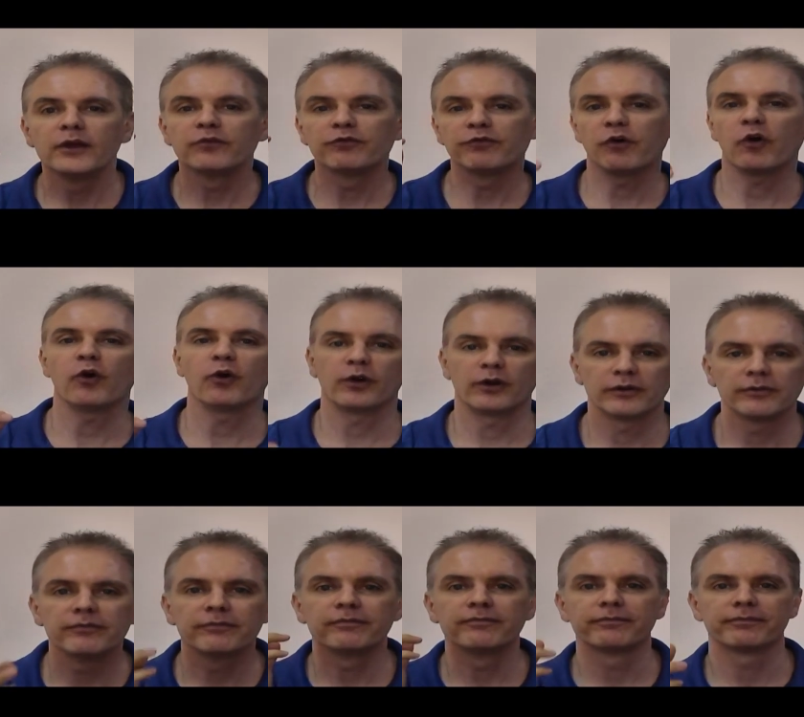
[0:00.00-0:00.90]
4.
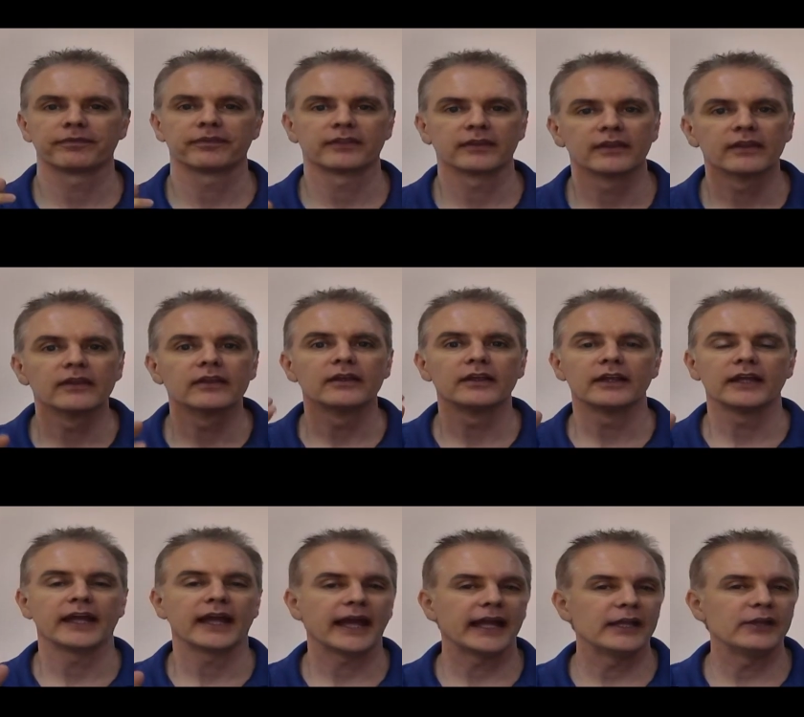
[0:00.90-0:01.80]

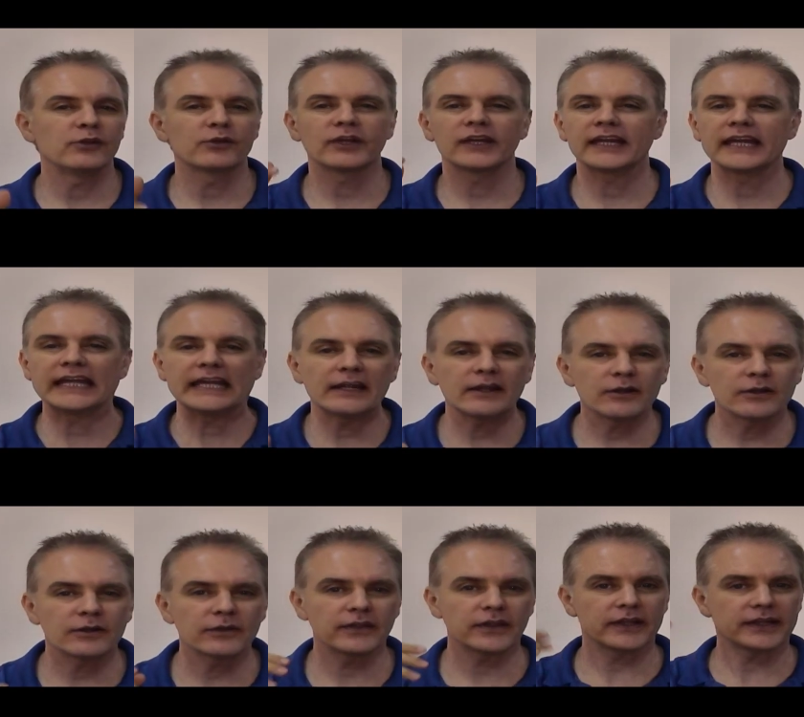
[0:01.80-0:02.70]
And you can
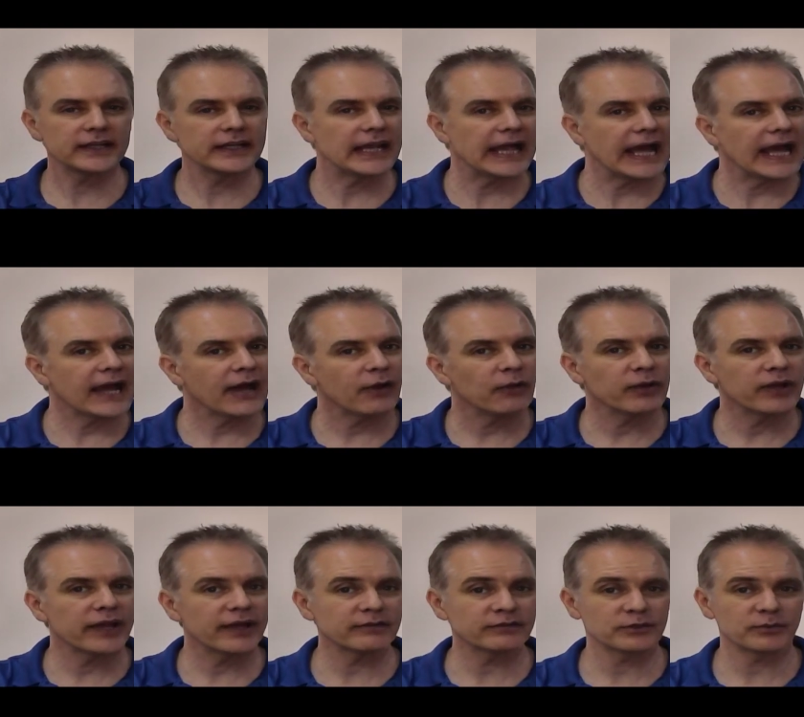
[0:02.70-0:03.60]
hear that now we
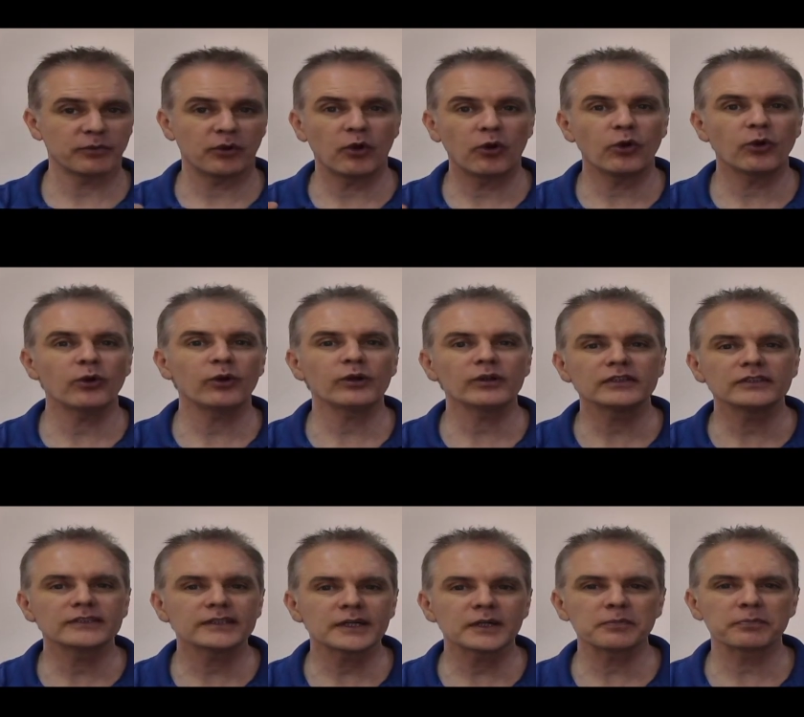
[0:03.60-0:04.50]
have some
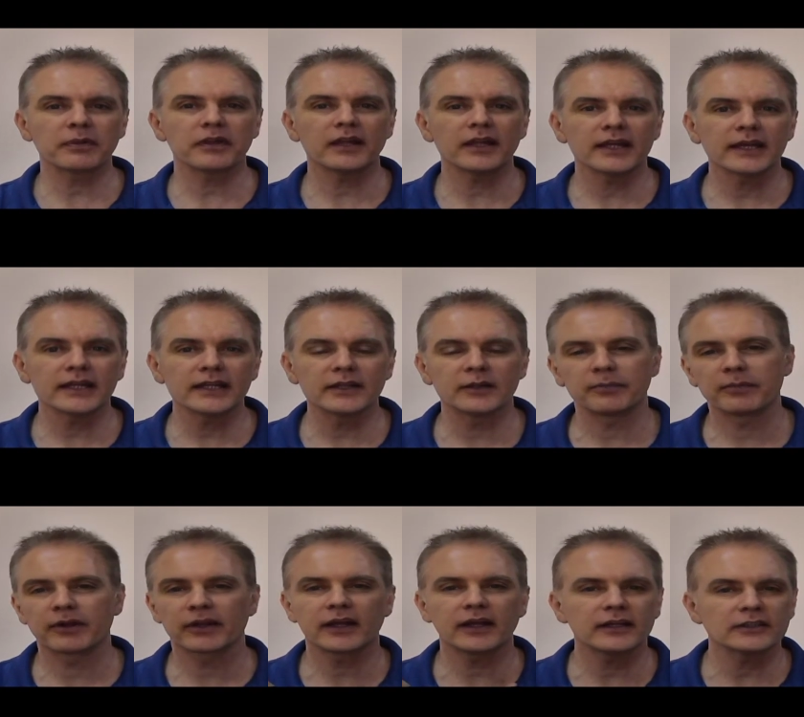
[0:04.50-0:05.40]
horns that are playing, the
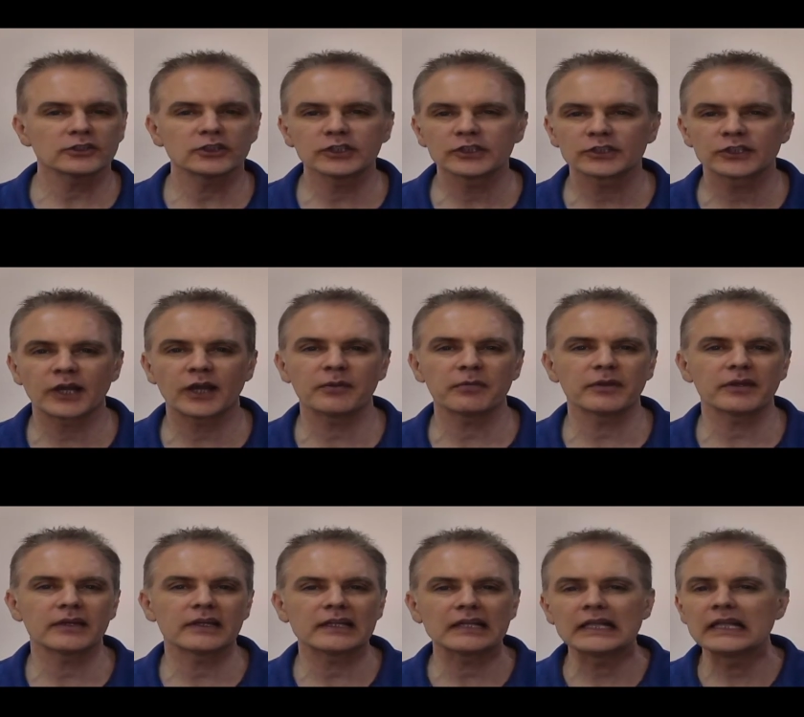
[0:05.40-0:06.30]
percussion has come
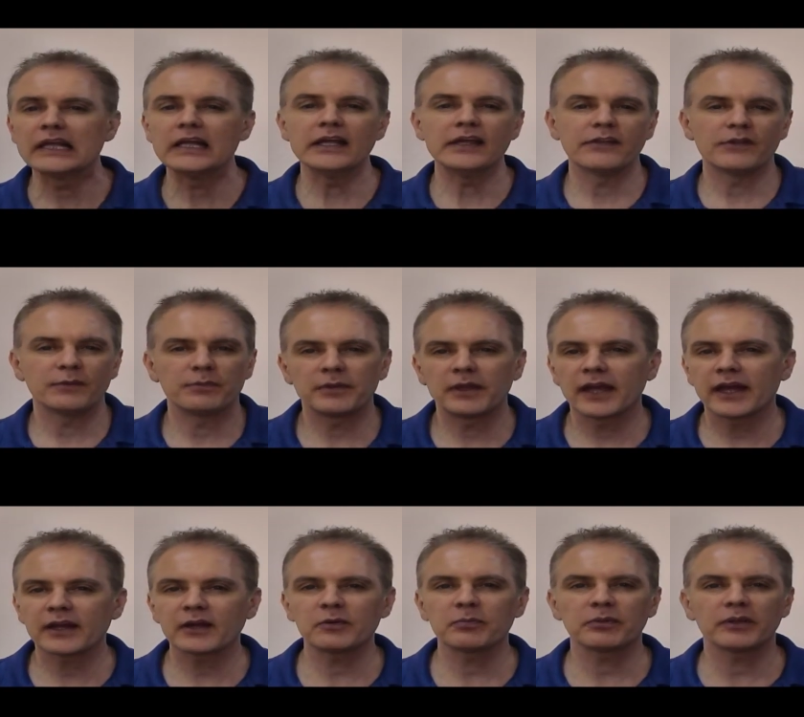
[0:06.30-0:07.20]
in, the
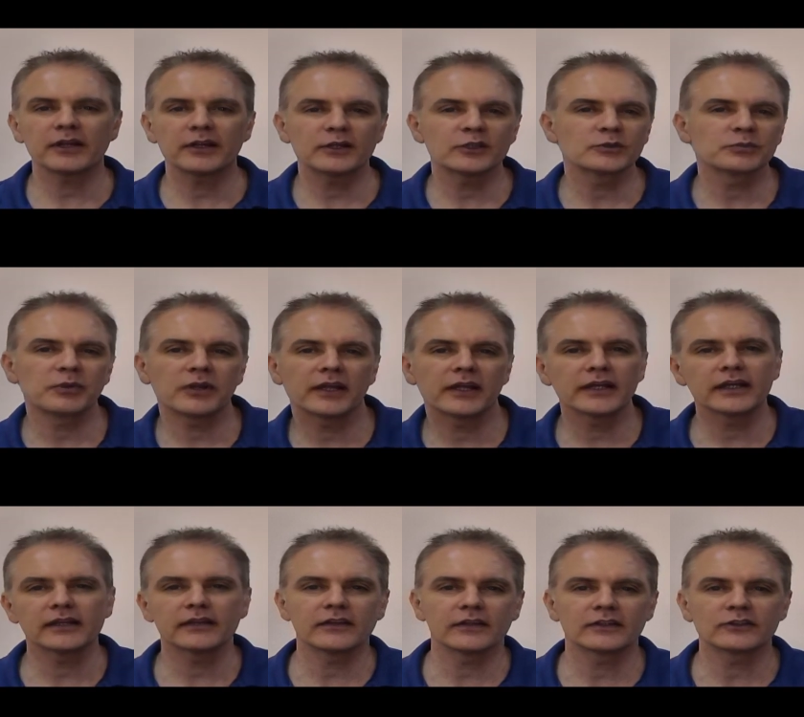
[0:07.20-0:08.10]
piano player's
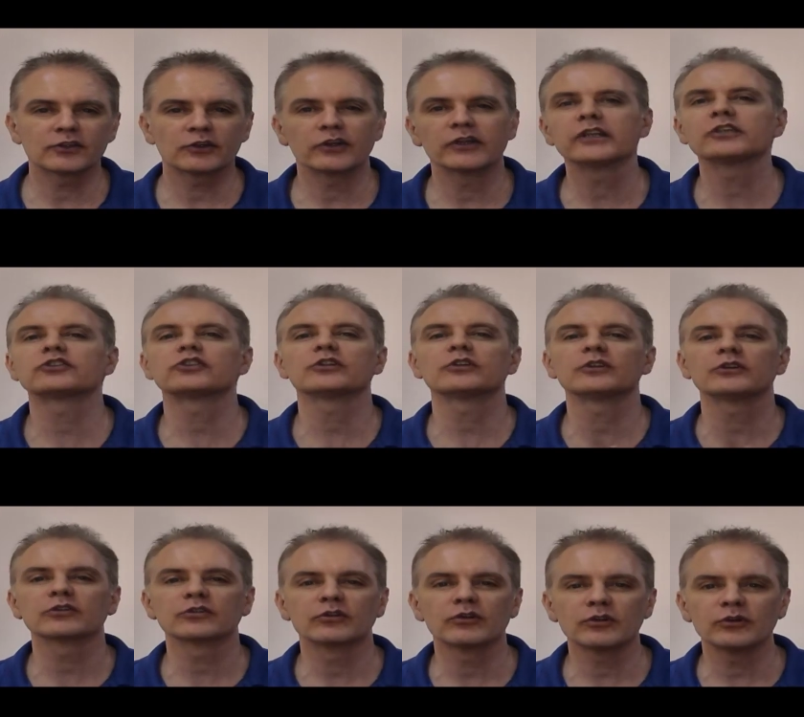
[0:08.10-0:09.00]
playing the
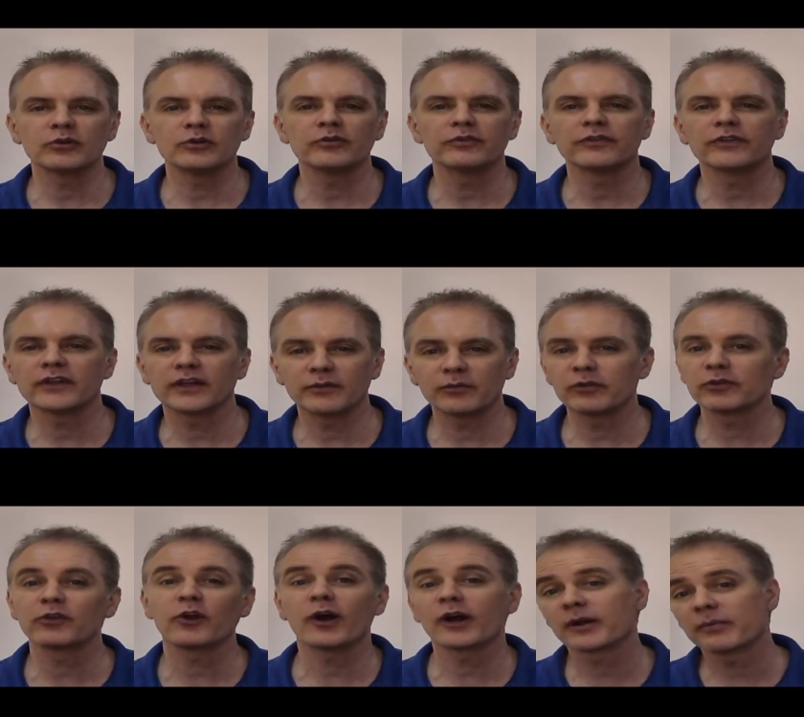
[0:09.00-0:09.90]
traditional groove, and
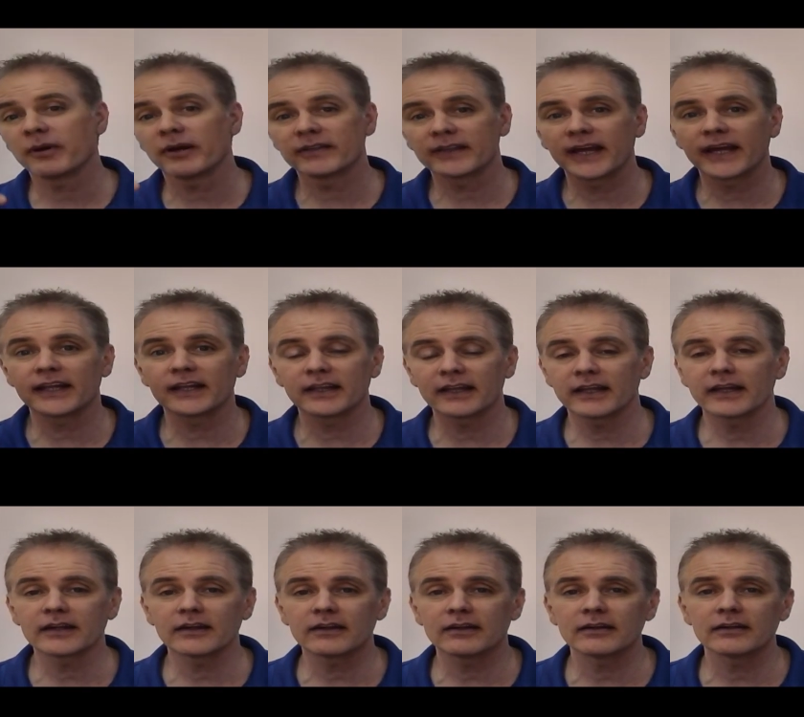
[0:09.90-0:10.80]
we'll talk about that
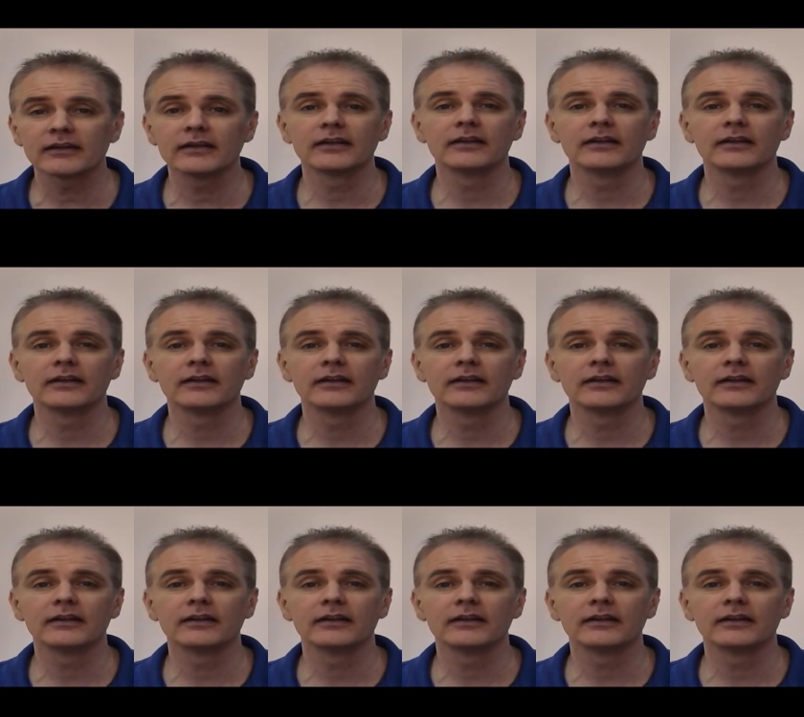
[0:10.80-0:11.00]
later.